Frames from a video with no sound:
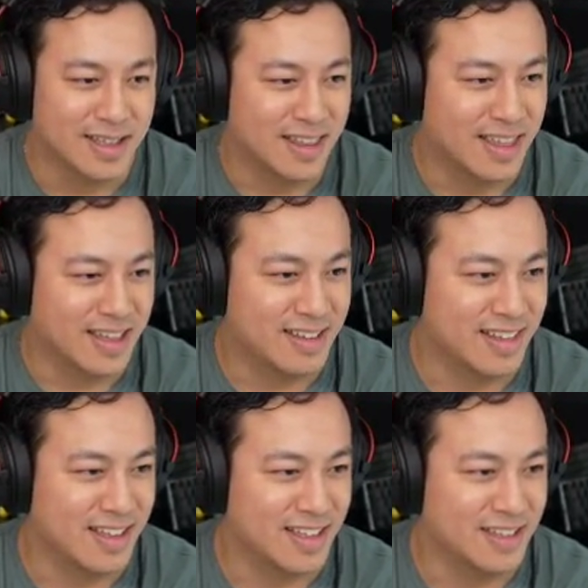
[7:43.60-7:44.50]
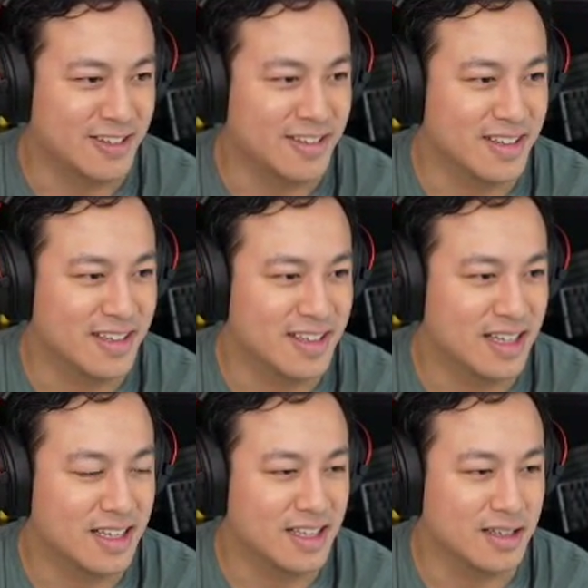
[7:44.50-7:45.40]
Thank you. Thank you.
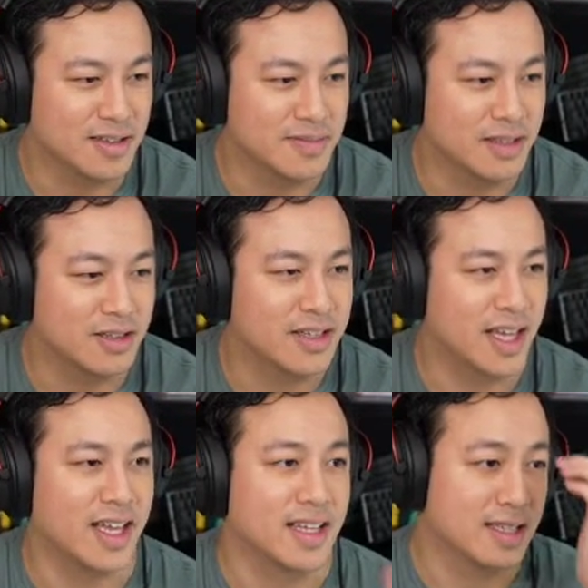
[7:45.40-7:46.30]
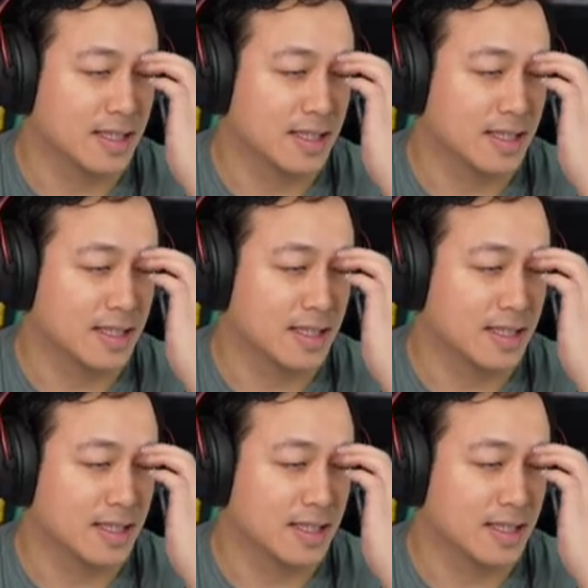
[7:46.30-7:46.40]
Okay.